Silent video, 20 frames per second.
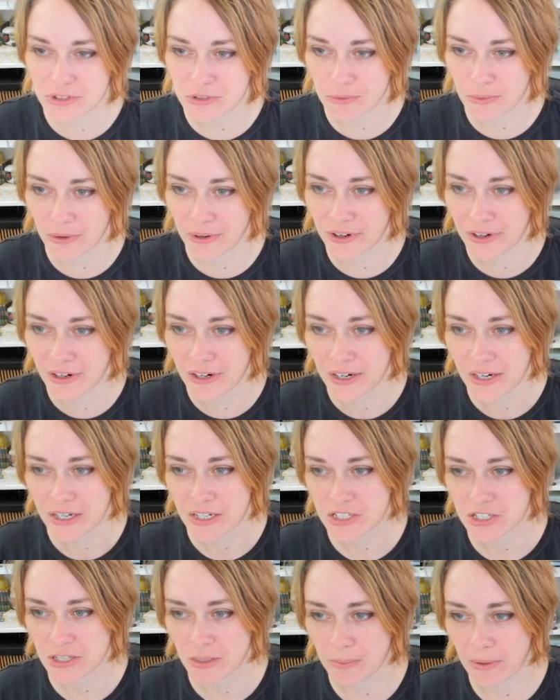were
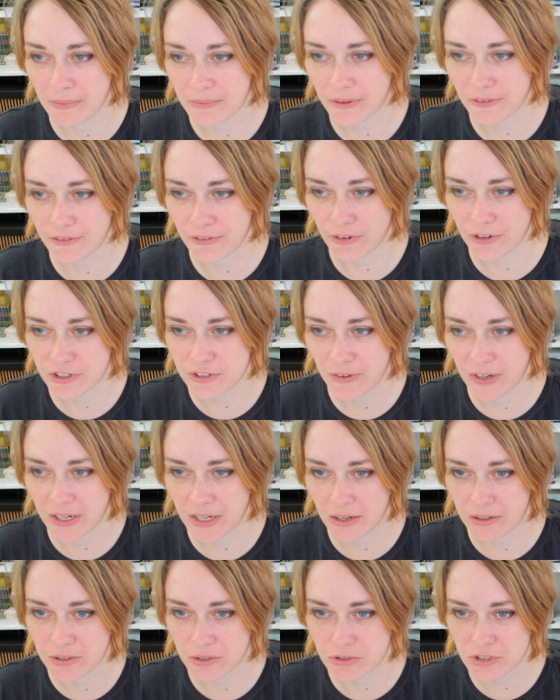some of the first thing
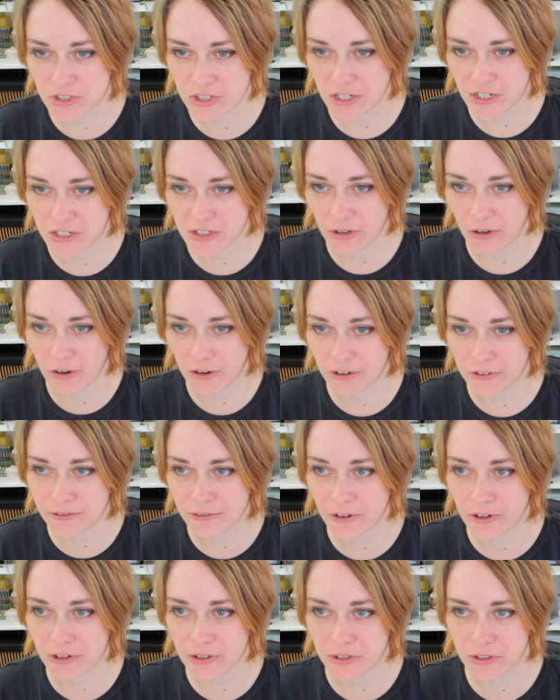I used digital art
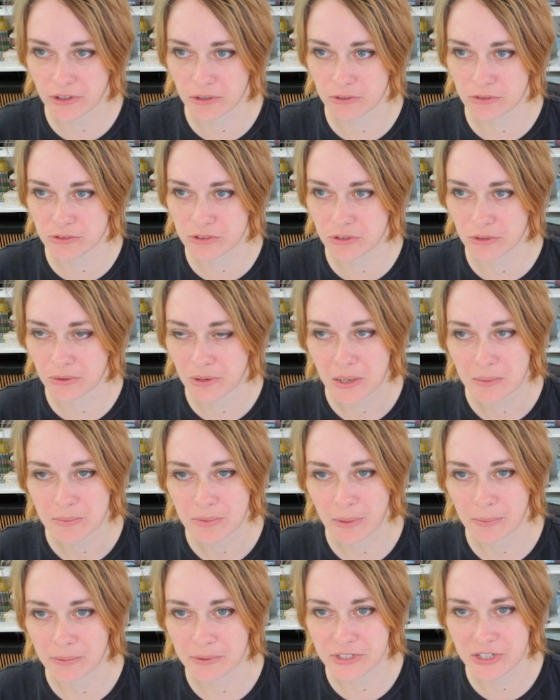for. You can also
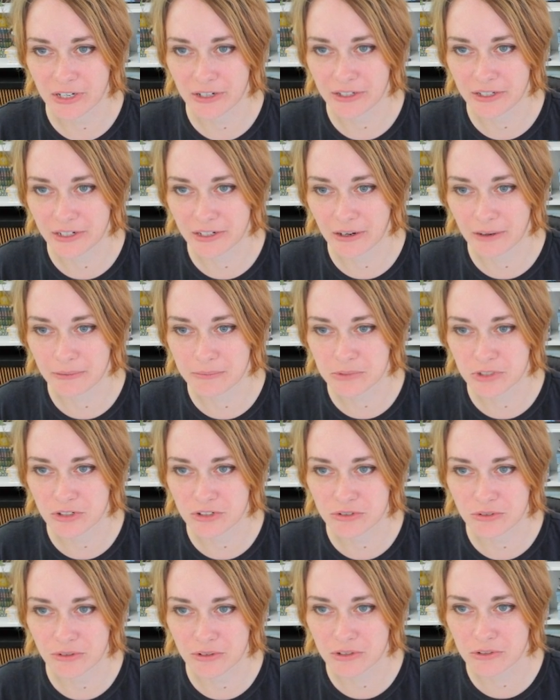probably tell here I'm
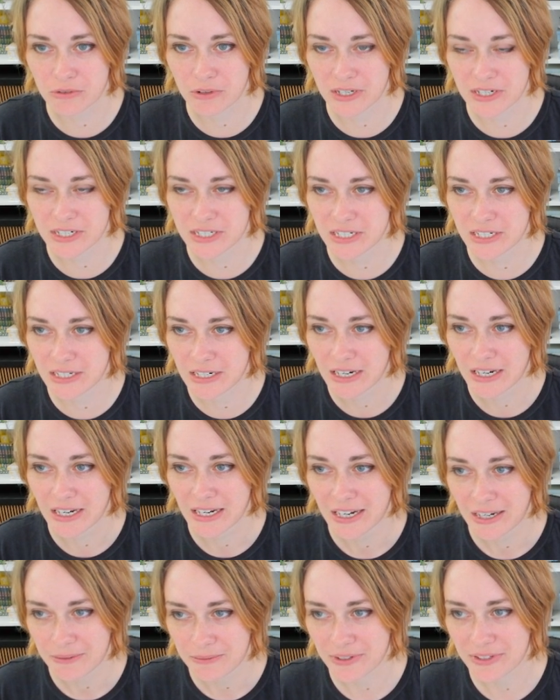just going crazy
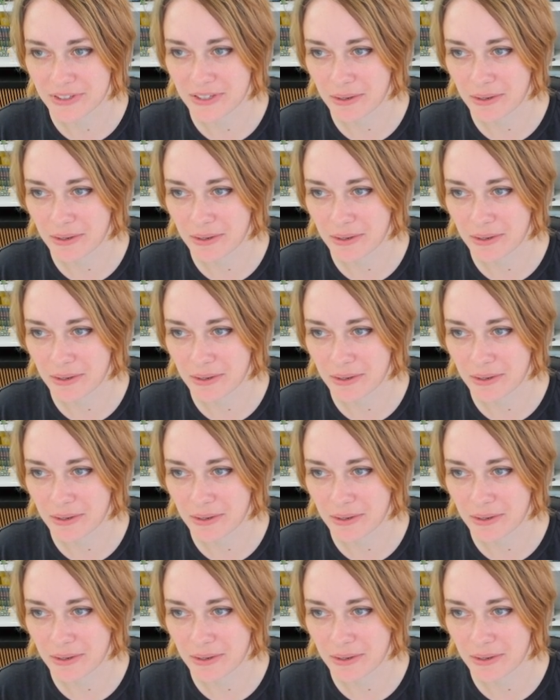with a